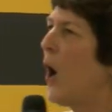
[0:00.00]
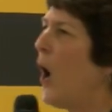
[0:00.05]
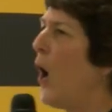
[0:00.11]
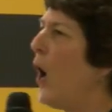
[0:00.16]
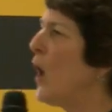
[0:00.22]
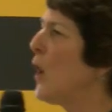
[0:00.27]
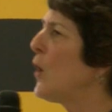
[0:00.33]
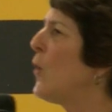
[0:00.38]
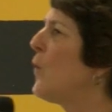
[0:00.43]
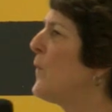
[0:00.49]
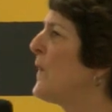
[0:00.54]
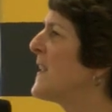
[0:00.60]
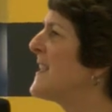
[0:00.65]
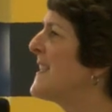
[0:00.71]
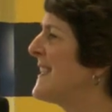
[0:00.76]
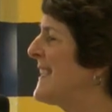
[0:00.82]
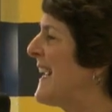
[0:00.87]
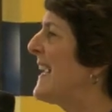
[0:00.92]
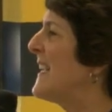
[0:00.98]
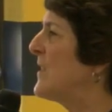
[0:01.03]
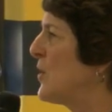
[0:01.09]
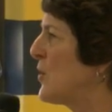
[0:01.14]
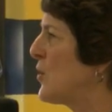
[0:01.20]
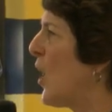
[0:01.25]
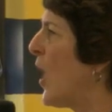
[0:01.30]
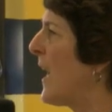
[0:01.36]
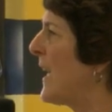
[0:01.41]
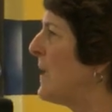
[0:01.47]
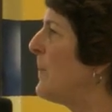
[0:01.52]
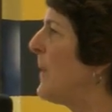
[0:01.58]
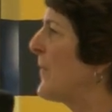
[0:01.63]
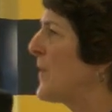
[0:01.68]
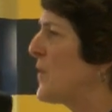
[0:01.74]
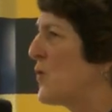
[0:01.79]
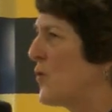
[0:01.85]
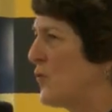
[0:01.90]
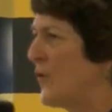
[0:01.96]
all over the state to talk
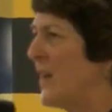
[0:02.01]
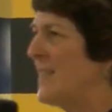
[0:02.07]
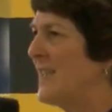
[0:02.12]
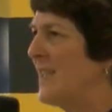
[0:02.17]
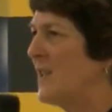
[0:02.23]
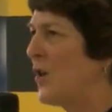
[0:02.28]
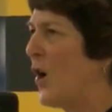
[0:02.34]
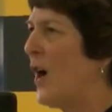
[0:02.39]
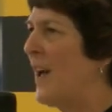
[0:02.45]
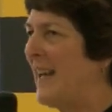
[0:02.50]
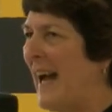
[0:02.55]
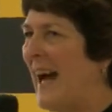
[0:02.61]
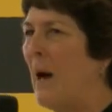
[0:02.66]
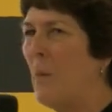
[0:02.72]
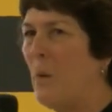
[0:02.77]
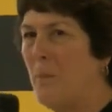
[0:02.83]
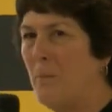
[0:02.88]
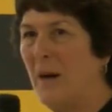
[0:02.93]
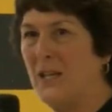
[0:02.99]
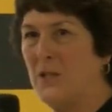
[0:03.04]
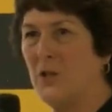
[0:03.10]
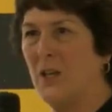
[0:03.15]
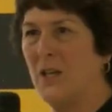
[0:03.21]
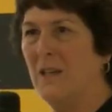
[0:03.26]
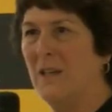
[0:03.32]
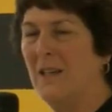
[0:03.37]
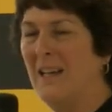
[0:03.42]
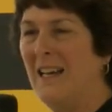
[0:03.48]
about the stresses on our budget.